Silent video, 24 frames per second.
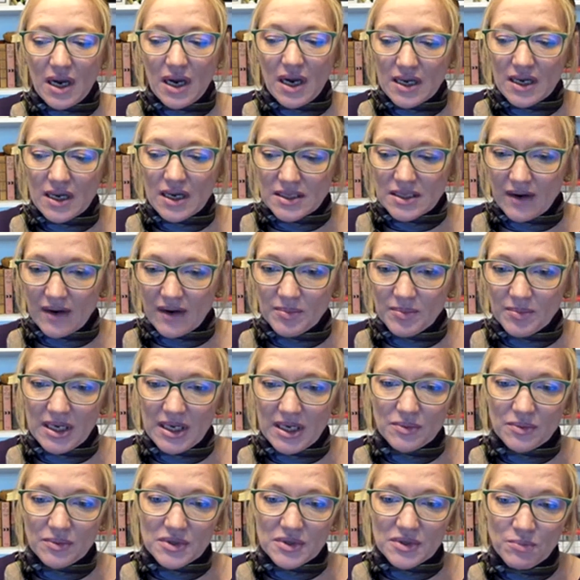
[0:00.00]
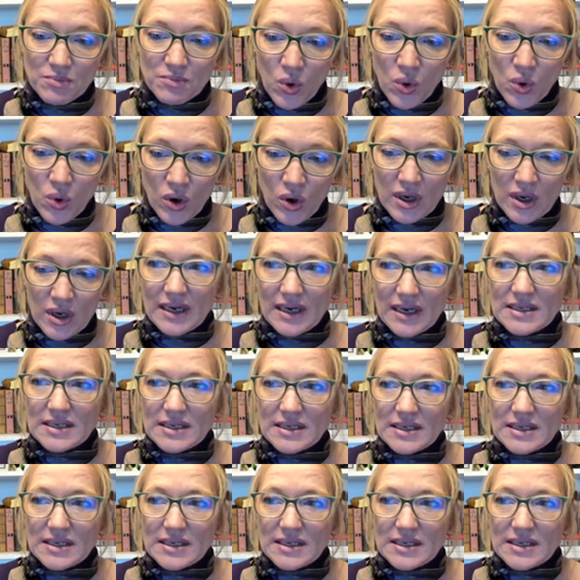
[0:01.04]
because everybody was more